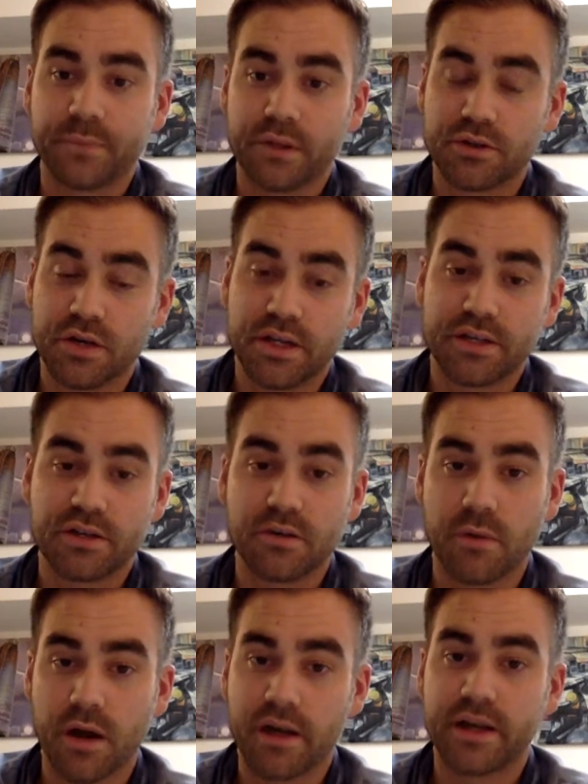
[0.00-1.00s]
traditional
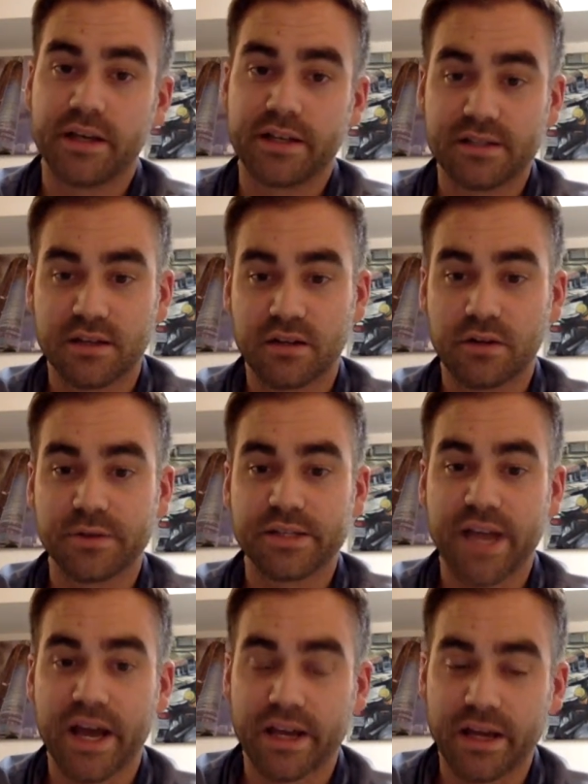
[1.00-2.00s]
marketing is a close
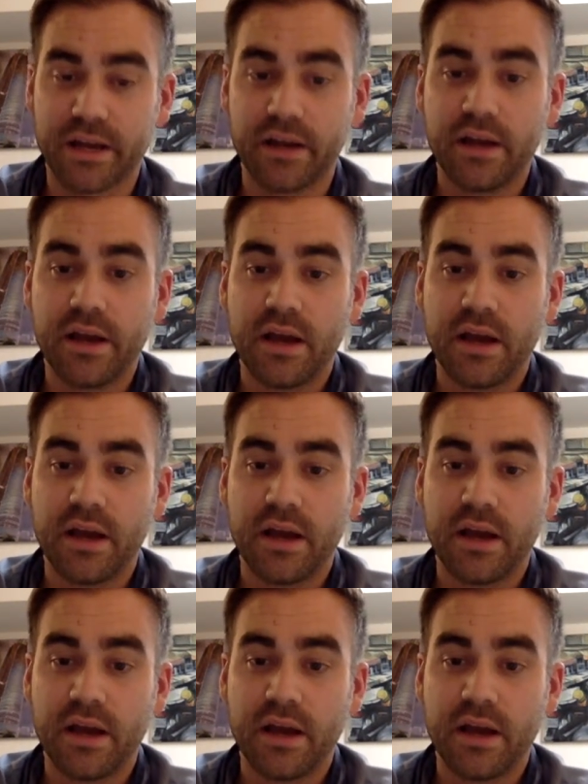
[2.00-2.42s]
second,